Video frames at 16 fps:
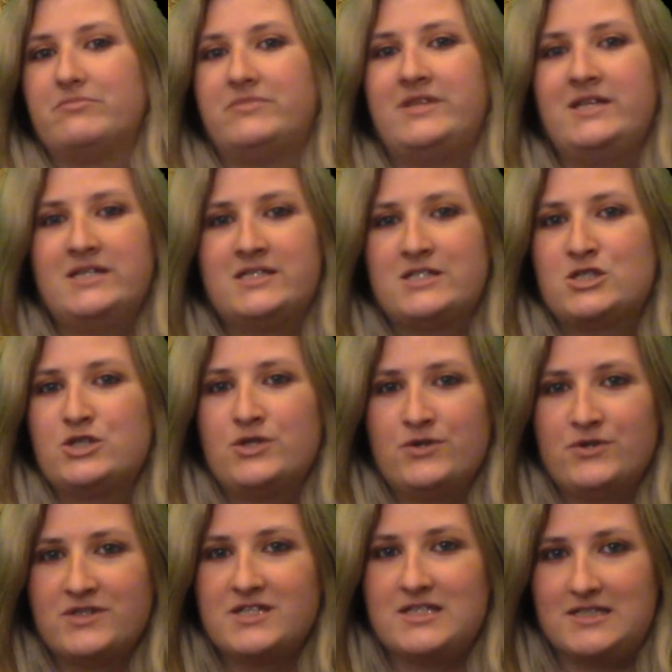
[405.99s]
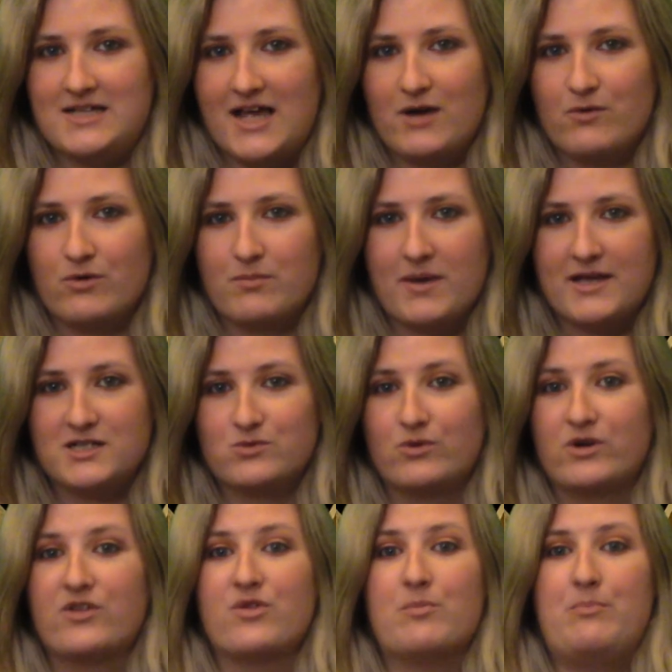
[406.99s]
This, to this day, remains
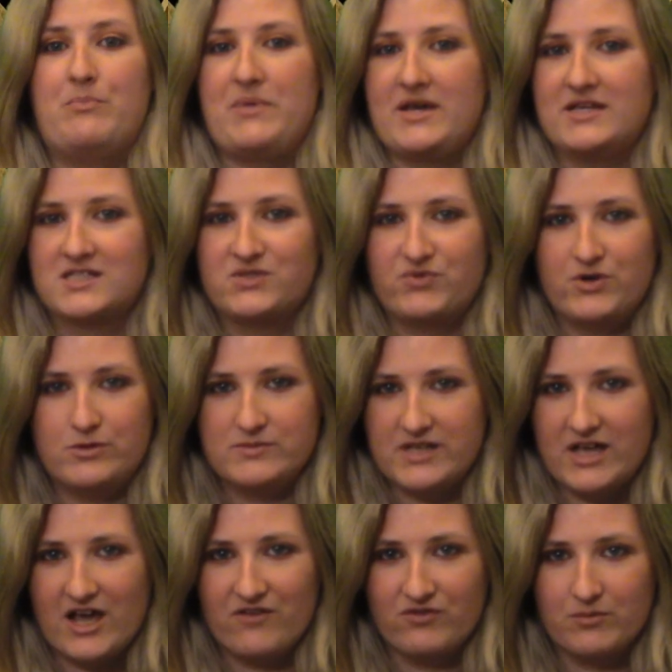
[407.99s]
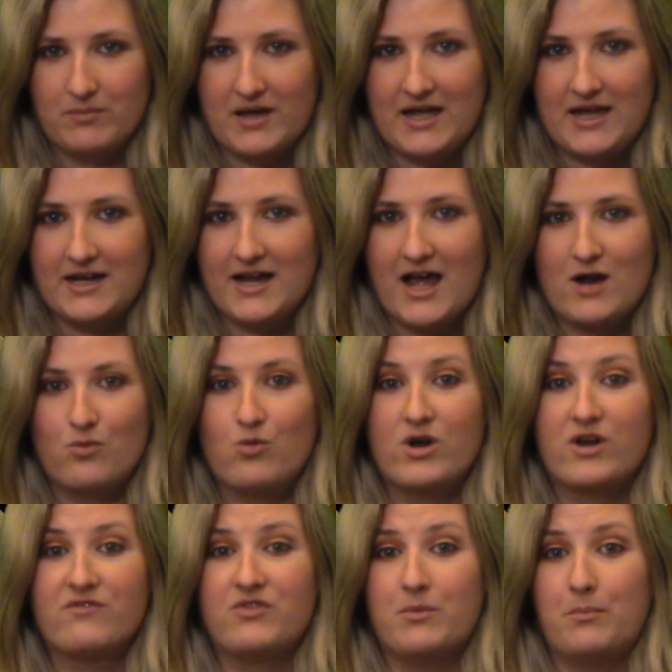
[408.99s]
one of the best films ever made, and
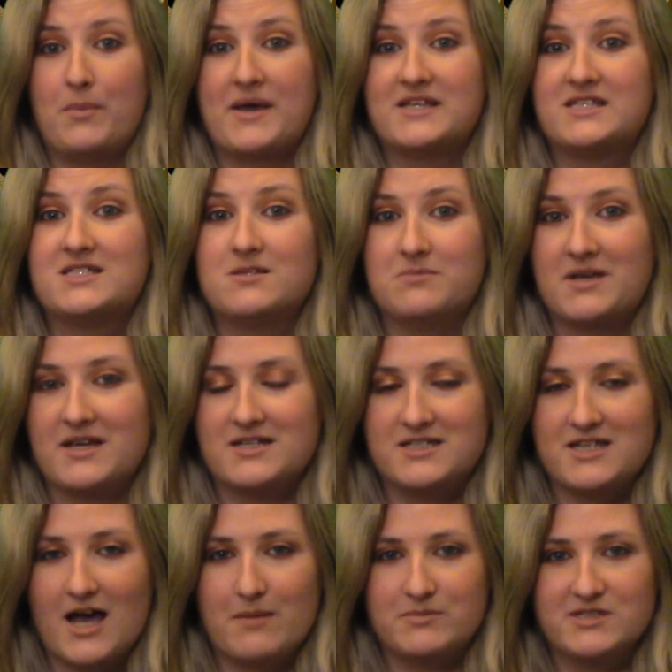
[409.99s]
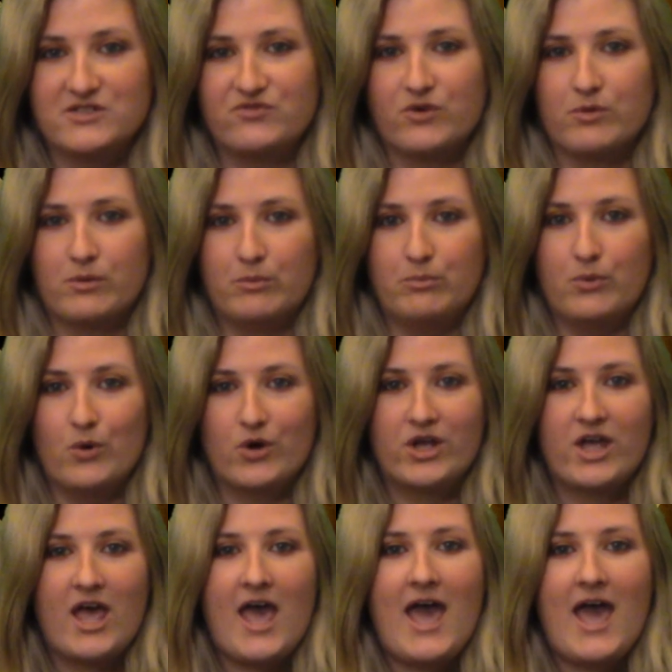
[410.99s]
one of the best to be adapted from a book.